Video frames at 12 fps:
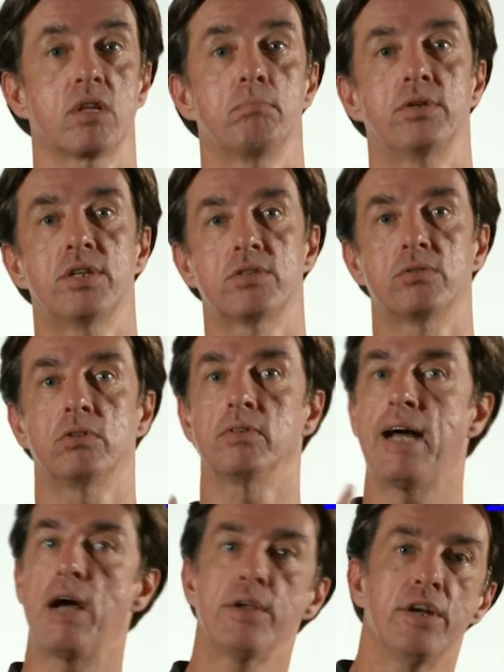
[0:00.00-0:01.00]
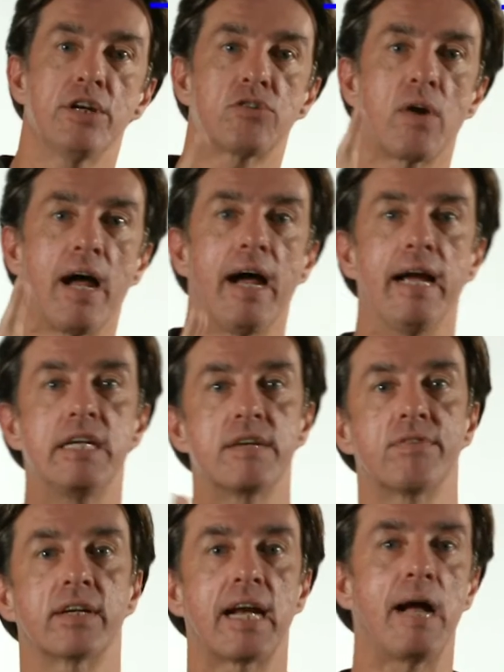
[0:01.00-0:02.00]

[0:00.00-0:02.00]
But this will allow you to try different